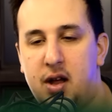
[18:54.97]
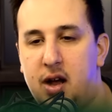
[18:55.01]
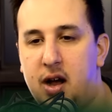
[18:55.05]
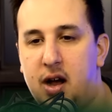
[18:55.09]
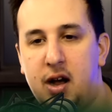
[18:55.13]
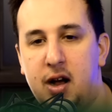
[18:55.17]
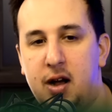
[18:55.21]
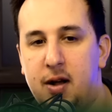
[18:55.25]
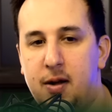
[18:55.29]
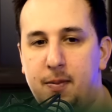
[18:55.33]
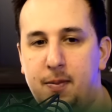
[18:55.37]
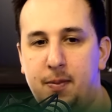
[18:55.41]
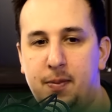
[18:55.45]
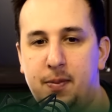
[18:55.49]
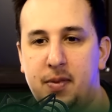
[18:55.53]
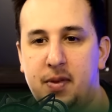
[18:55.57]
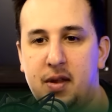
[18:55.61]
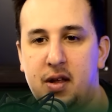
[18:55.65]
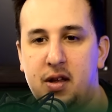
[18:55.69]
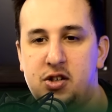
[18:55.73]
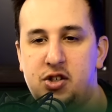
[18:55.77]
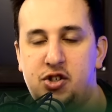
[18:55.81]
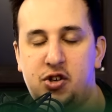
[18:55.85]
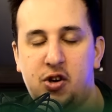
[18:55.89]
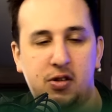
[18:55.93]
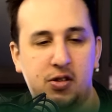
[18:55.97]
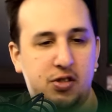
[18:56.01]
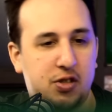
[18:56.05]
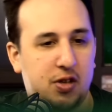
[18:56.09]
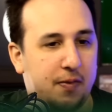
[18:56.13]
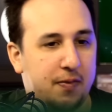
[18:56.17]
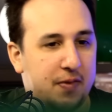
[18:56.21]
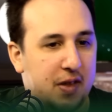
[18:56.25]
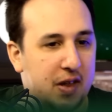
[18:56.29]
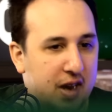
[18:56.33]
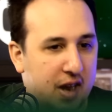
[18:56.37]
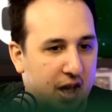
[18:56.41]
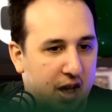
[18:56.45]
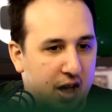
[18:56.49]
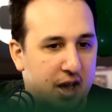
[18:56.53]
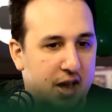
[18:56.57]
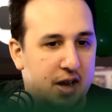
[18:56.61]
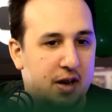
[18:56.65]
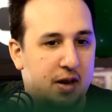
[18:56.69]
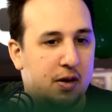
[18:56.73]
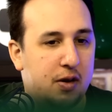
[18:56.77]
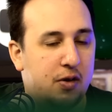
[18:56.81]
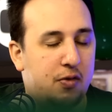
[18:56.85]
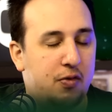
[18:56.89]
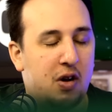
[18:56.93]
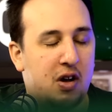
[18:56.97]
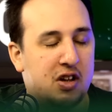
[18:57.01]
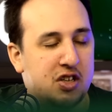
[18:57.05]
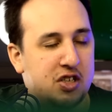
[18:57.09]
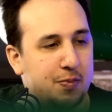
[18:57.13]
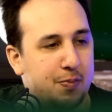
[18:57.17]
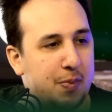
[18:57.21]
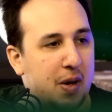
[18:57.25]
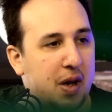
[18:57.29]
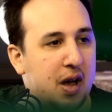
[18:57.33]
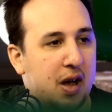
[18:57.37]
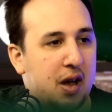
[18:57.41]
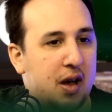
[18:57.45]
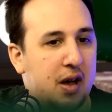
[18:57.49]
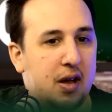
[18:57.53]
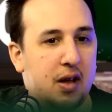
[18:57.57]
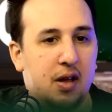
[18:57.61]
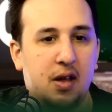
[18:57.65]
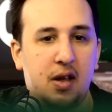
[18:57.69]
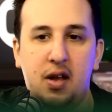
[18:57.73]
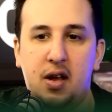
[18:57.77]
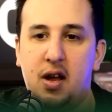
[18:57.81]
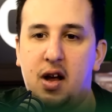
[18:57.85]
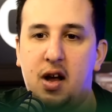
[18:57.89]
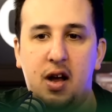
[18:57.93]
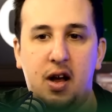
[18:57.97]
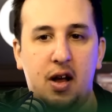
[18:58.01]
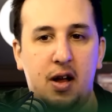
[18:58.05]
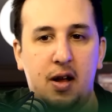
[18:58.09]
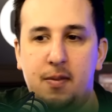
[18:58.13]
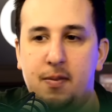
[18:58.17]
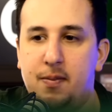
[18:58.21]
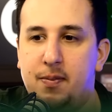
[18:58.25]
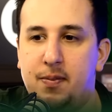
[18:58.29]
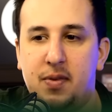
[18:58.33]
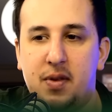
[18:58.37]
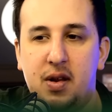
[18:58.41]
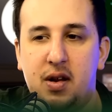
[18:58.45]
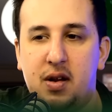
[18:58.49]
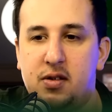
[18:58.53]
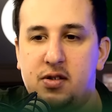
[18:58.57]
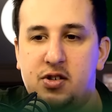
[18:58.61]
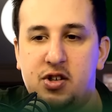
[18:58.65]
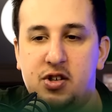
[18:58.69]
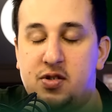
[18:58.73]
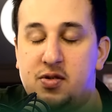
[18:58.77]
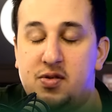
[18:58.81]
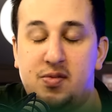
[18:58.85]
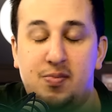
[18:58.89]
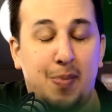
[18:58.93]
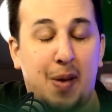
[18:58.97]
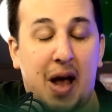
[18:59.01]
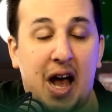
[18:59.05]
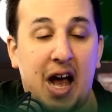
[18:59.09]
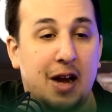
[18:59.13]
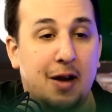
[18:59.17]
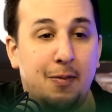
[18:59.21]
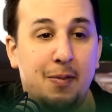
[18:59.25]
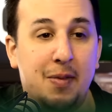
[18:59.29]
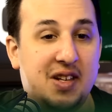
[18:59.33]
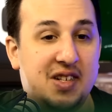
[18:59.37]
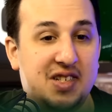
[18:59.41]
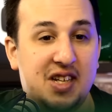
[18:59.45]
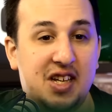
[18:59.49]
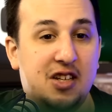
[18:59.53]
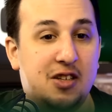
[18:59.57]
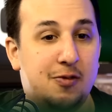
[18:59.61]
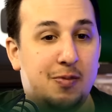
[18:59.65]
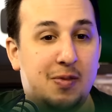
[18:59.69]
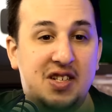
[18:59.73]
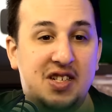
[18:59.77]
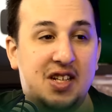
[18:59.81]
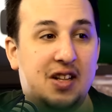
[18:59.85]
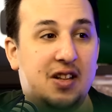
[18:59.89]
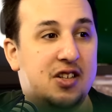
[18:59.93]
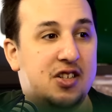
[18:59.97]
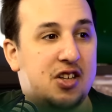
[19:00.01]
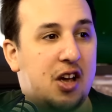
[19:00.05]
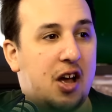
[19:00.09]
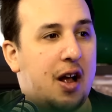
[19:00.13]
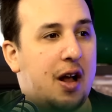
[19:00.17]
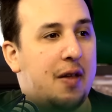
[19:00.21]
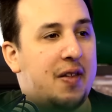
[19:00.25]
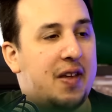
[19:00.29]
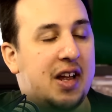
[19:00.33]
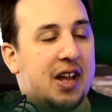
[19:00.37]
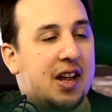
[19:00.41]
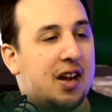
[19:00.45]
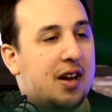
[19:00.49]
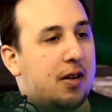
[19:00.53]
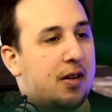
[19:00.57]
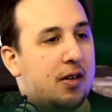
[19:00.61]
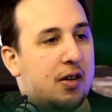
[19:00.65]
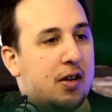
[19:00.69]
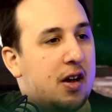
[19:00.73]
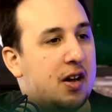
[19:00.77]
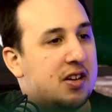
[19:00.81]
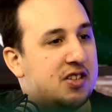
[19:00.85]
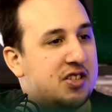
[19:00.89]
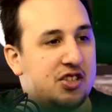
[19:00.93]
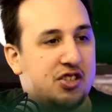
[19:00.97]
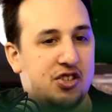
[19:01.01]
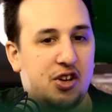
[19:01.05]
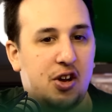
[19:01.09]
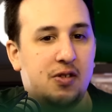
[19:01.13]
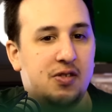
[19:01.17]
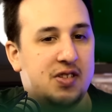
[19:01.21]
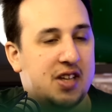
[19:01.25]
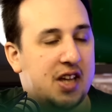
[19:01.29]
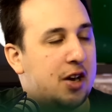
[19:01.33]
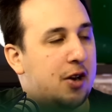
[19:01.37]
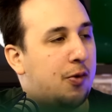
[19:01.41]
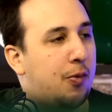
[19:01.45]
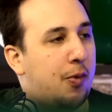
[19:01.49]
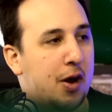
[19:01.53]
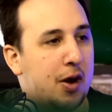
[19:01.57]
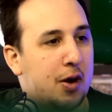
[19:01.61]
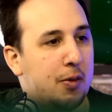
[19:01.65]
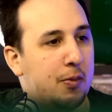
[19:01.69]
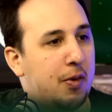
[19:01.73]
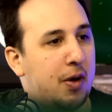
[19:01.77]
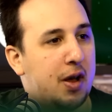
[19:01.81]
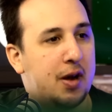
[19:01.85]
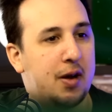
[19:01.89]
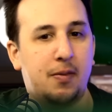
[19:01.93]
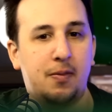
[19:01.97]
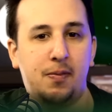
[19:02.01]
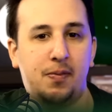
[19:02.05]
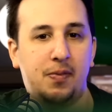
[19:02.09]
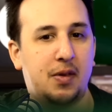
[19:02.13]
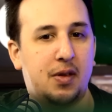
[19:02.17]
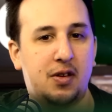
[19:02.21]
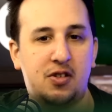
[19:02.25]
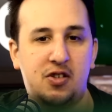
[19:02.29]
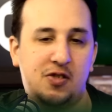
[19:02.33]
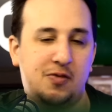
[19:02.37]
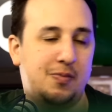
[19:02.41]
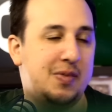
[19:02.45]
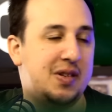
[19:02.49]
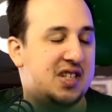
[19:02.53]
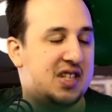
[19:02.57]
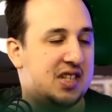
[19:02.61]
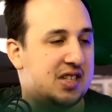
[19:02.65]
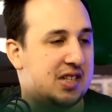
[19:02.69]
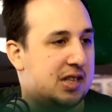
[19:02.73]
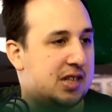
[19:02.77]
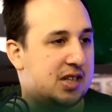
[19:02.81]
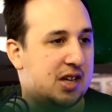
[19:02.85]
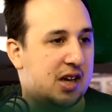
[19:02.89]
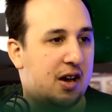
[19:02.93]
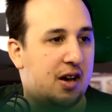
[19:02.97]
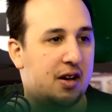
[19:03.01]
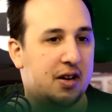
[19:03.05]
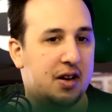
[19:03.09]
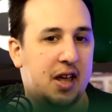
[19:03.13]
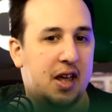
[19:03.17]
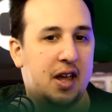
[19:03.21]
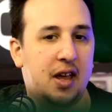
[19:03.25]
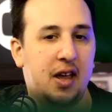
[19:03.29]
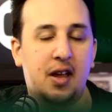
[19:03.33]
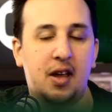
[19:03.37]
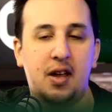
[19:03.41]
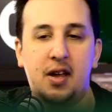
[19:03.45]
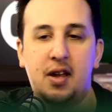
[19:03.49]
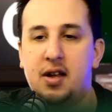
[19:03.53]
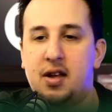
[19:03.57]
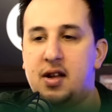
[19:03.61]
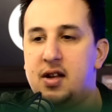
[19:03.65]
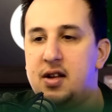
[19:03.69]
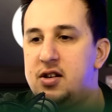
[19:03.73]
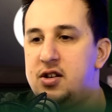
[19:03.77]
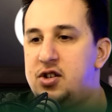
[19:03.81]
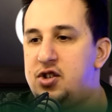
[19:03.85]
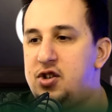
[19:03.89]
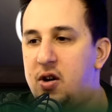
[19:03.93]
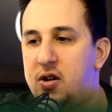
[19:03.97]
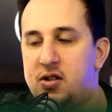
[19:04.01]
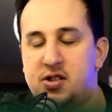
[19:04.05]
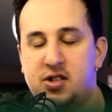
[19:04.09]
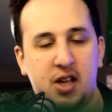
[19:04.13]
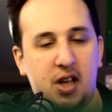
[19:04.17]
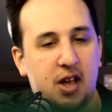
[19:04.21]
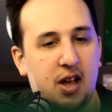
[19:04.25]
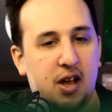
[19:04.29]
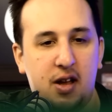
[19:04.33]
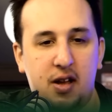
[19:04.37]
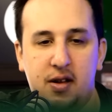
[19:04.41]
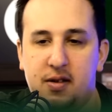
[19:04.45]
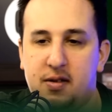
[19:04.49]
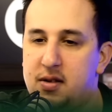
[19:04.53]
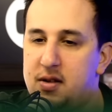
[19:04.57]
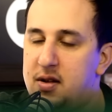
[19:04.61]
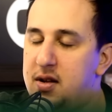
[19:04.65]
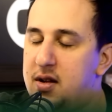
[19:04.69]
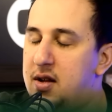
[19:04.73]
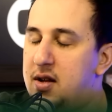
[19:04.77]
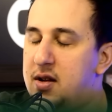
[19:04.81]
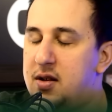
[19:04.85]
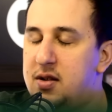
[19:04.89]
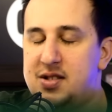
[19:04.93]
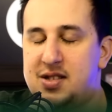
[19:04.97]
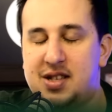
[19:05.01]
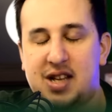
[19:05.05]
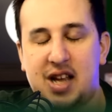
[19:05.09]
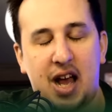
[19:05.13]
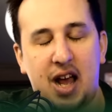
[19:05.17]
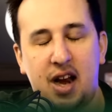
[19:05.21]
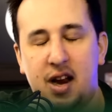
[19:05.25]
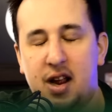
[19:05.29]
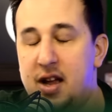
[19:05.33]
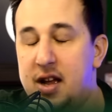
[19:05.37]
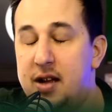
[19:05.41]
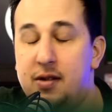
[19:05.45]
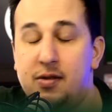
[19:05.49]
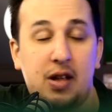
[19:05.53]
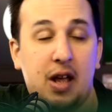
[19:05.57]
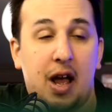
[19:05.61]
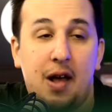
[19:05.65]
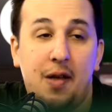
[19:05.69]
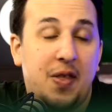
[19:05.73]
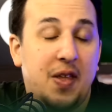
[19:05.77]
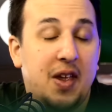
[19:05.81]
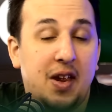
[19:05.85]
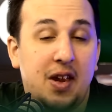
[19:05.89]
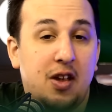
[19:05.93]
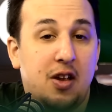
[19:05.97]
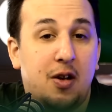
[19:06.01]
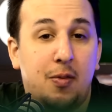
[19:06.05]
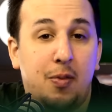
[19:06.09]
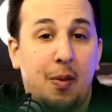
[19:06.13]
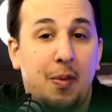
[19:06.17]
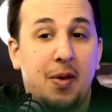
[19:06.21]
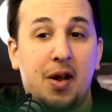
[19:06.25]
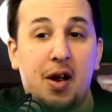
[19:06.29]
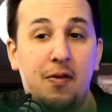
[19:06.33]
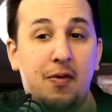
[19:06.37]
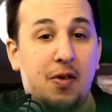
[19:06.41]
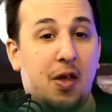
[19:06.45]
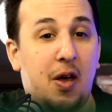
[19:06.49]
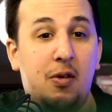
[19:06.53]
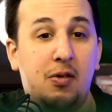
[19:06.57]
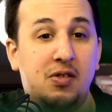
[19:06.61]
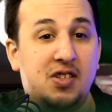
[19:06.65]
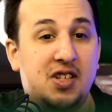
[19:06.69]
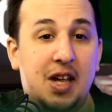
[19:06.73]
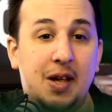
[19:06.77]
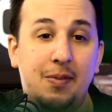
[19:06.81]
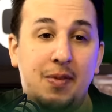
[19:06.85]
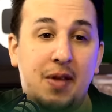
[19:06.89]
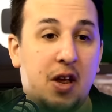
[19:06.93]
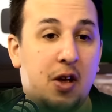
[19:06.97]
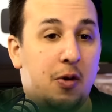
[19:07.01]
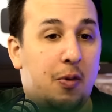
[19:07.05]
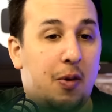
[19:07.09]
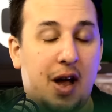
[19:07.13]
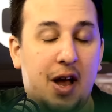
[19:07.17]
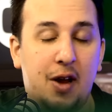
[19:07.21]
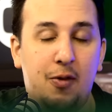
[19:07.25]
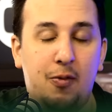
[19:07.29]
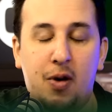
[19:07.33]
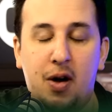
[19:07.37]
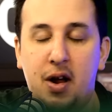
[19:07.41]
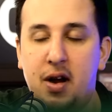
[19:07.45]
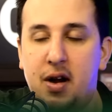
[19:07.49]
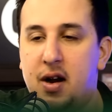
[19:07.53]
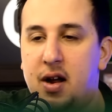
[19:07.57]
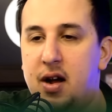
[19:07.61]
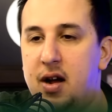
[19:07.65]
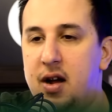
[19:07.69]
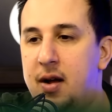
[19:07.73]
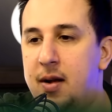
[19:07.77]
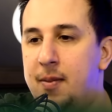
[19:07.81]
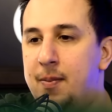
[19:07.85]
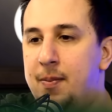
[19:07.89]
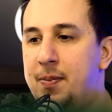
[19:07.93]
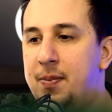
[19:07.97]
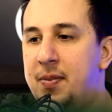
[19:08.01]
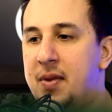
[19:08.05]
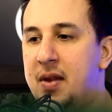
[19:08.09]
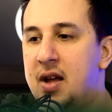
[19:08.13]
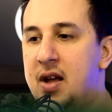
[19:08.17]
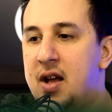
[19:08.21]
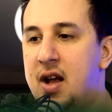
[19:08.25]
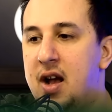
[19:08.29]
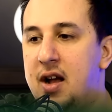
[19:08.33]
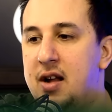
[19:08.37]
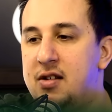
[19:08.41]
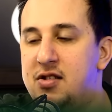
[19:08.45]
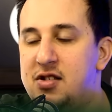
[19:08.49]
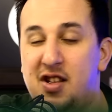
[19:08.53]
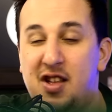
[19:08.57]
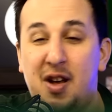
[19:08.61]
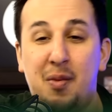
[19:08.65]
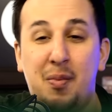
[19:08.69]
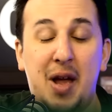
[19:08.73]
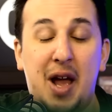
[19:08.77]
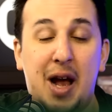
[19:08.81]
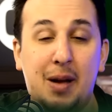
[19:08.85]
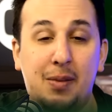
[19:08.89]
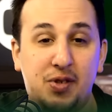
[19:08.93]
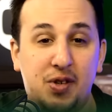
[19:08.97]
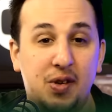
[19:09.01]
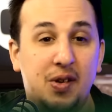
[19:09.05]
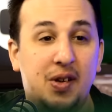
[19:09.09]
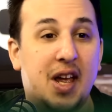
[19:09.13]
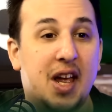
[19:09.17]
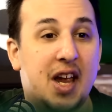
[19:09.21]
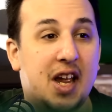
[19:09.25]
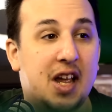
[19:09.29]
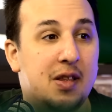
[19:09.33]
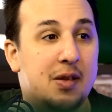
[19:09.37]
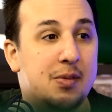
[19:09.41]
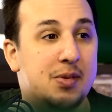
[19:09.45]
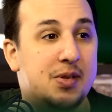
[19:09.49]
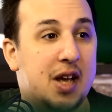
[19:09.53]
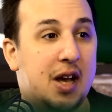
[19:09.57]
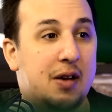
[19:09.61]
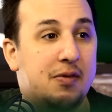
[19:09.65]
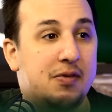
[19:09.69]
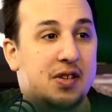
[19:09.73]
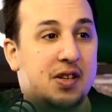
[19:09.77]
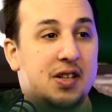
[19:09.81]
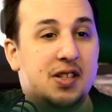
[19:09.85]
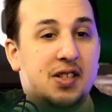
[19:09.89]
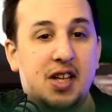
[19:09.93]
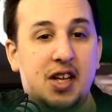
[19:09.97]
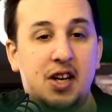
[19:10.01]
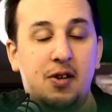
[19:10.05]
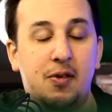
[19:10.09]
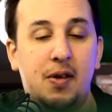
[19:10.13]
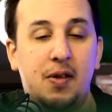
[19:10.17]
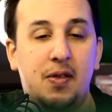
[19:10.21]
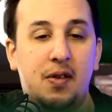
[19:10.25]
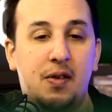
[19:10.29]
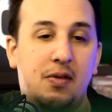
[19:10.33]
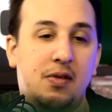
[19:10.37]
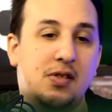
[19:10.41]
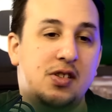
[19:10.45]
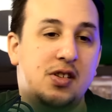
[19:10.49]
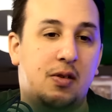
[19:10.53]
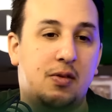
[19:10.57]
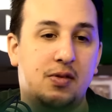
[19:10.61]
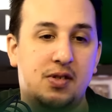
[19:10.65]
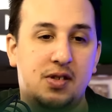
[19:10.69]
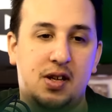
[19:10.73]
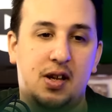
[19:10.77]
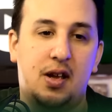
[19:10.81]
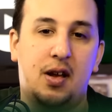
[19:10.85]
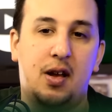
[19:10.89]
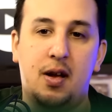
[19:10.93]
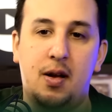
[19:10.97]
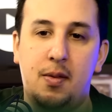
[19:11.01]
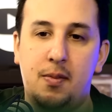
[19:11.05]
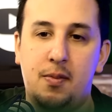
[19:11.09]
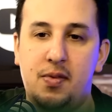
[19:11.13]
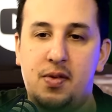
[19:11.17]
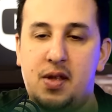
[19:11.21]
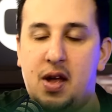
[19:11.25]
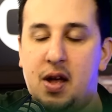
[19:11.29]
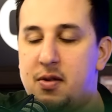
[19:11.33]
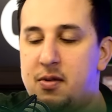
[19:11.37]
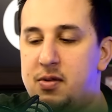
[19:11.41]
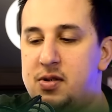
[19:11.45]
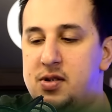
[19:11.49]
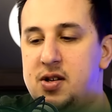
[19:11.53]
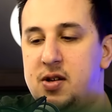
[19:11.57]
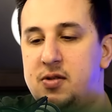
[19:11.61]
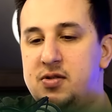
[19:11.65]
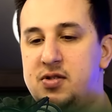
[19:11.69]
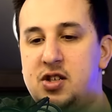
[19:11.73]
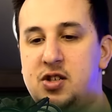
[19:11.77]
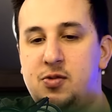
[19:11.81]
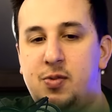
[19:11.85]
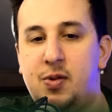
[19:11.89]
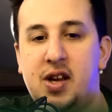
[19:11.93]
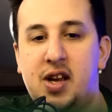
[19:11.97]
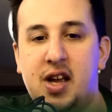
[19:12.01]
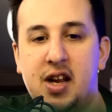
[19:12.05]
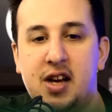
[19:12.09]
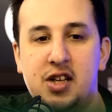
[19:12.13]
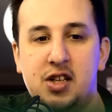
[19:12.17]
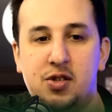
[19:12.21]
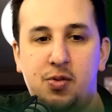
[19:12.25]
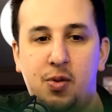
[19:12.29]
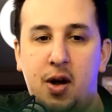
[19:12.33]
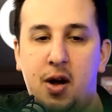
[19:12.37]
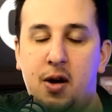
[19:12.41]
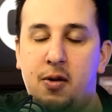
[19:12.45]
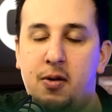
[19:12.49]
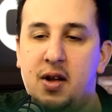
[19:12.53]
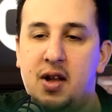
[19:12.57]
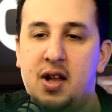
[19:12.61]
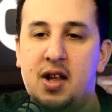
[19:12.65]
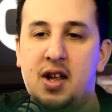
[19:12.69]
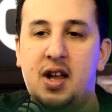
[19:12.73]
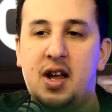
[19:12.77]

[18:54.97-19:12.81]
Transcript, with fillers: Um, shots off the line, crossbar, um, just bad misses, missing the target. I think Curtis Jones had a one on one, just misses the target. Jota had one as Jota, well, Salah. It, I think you could probably go for the whole team. They all had one. Um, and so they'll be absolutely kicking themselves considering the results, um, the other results this weekend as well.